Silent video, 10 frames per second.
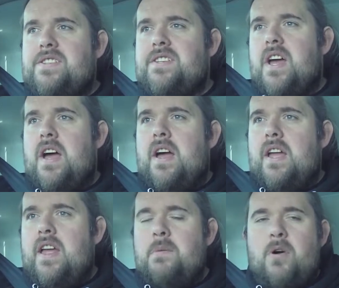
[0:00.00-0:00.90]

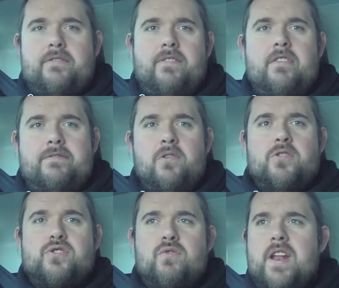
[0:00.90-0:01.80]
in the modified
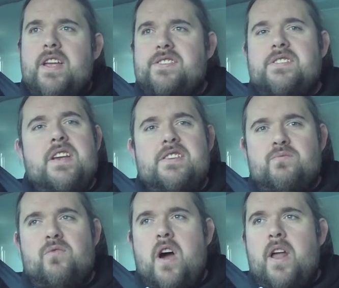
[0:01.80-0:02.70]
Fords grid, he's
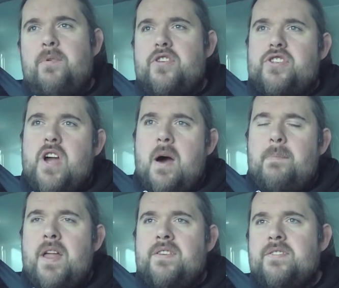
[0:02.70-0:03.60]
right up at the sharp
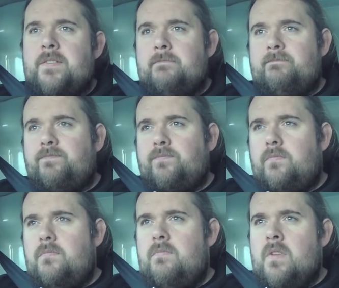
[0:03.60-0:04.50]
end.
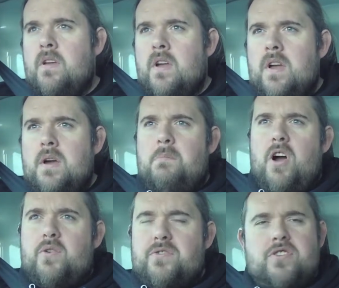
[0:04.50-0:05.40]

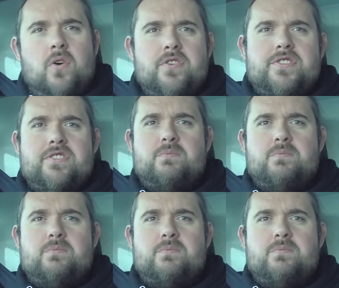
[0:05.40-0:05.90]
Michael Saunders as